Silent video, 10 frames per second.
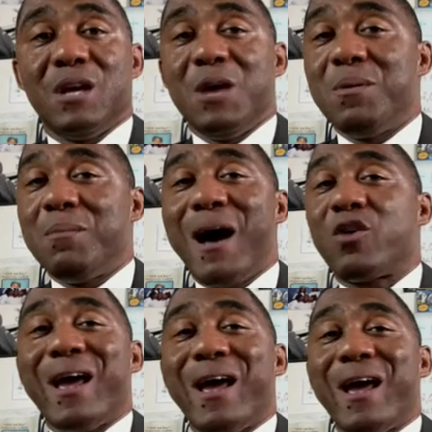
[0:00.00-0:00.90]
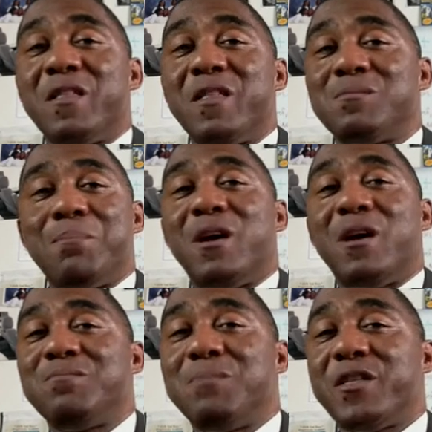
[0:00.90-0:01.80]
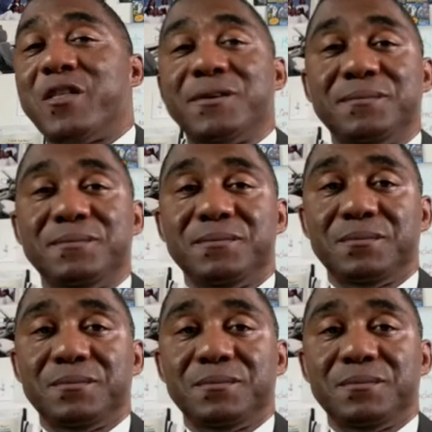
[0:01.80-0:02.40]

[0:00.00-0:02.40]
him and my grandmother, my mother's mother,